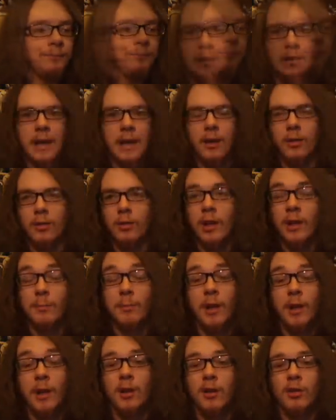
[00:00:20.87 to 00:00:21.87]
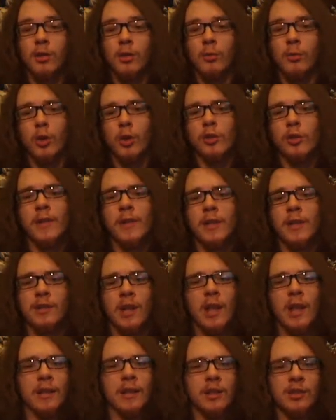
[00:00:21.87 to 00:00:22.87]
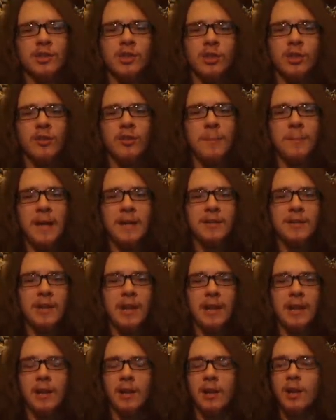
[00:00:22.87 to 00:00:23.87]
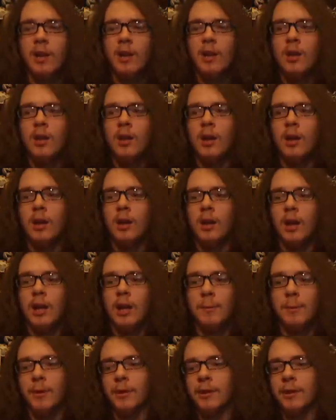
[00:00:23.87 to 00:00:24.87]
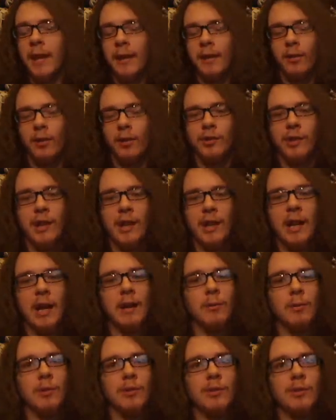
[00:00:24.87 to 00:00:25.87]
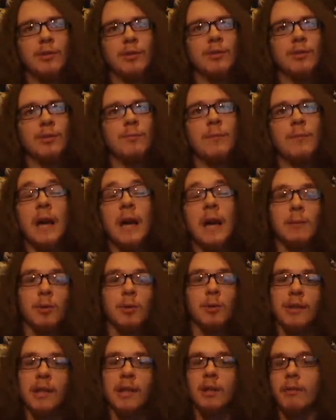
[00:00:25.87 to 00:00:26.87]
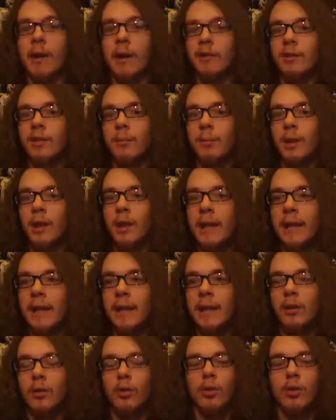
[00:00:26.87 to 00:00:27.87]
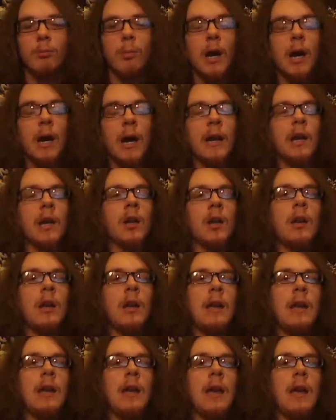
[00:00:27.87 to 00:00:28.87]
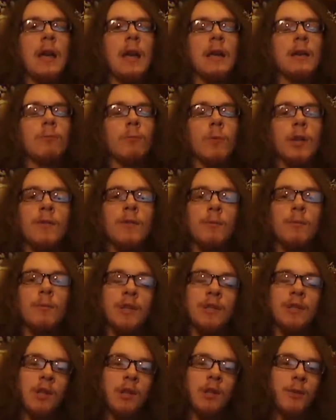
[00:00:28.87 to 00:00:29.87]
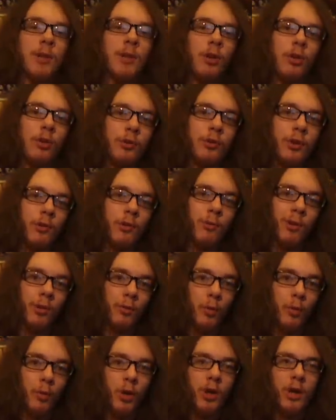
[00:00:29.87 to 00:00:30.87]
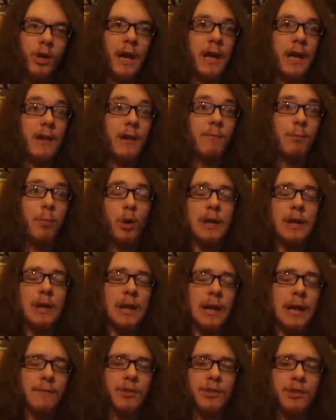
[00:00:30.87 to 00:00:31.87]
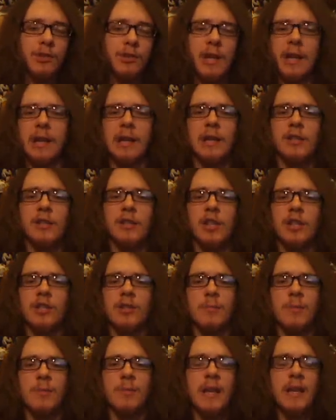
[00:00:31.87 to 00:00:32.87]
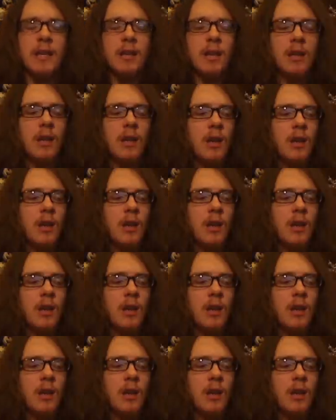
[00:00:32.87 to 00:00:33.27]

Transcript: Now, like my other awards videos, I like to start off by saying a couple of titles that I was not able to get around to playing or buying. And one of them is going to be Call of Duty World at War. I have bought it, I have just not got a chance to play it.